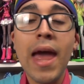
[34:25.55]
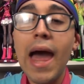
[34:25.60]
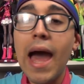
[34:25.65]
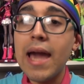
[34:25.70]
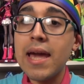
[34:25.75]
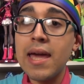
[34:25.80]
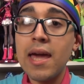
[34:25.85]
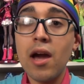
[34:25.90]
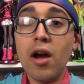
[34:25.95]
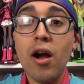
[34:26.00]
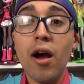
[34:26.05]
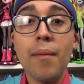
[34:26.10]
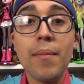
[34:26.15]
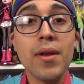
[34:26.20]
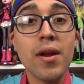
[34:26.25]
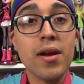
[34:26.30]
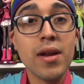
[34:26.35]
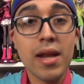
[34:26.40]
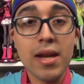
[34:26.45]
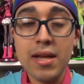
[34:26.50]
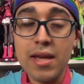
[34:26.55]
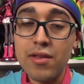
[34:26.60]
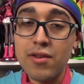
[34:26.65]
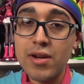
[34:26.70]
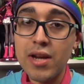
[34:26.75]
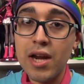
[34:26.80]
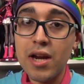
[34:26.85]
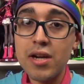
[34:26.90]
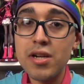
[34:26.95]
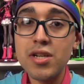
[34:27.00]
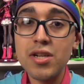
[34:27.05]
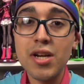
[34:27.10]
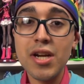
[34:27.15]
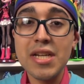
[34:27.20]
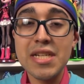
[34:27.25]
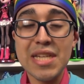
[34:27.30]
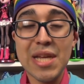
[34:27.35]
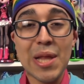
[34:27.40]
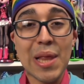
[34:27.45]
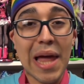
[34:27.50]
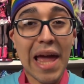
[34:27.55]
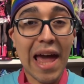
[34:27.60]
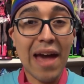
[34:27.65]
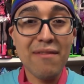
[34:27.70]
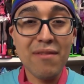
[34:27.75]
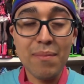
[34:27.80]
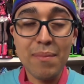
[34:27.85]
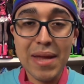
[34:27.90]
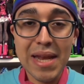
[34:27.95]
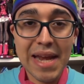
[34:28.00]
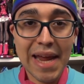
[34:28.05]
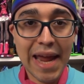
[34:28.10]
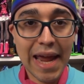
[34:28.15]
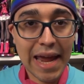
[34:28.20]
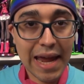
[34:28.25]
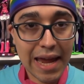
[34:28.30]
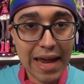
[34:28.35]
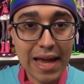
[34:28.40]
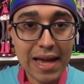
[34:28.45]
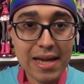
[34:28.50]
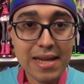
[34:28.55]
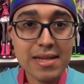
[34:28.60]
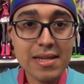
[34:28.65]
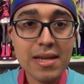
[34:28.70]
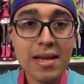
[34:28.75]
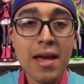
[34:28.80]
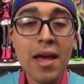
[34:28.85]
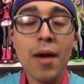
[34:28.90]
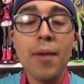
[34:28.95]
I can't comment on any other character until I have him in hand,